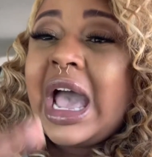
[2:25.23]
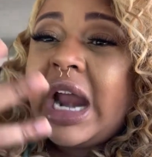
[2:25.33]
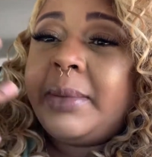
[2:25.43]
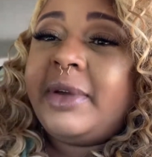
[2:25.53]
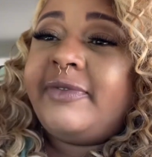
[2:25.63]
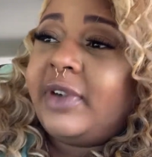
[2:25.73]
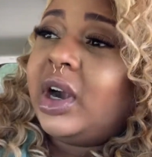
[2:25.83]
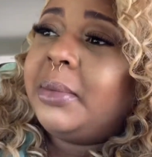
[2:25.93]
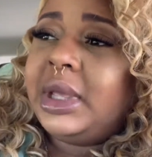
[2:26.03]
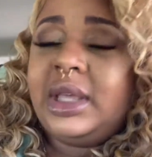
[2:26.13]
And I'm
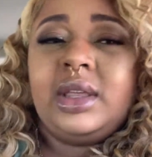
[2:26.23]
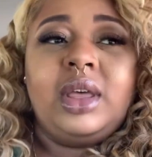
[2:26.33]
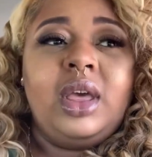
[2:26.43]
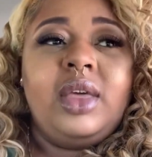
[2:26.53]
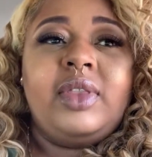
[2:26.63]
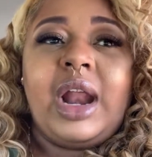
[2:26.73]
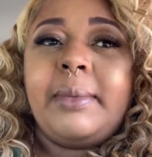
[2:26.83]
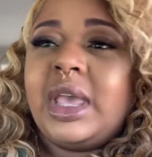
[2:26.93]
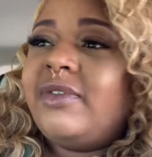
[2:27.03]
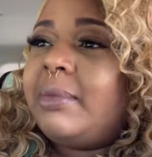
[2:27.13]
affirming that
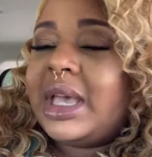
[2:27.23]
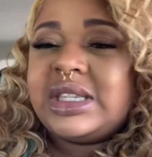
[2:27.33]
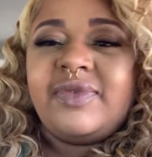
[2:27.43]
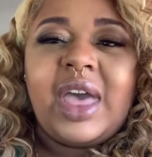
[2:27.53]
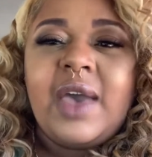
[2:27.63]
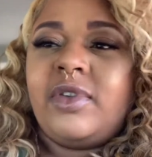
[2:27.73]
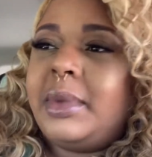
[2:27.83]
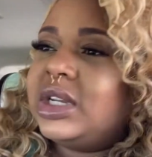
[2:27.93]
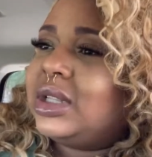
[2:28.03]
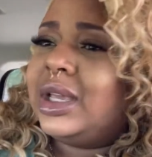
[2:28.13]
I'm giving myself that
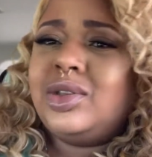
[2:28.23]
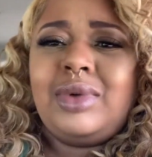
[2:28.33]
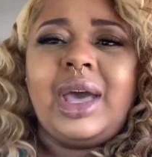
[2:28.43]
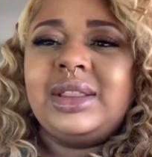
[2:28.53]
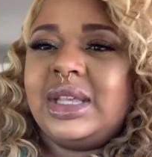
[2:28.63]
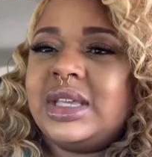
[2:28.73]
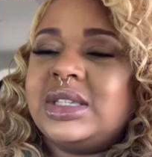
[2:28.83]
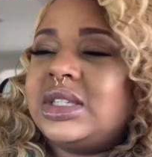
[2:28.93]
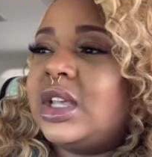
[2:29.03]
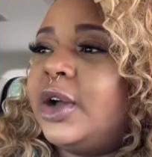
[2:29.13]
information, like, you got this.
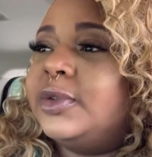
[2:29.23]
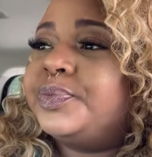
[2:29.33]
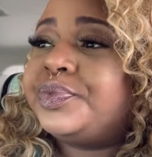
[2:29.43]
So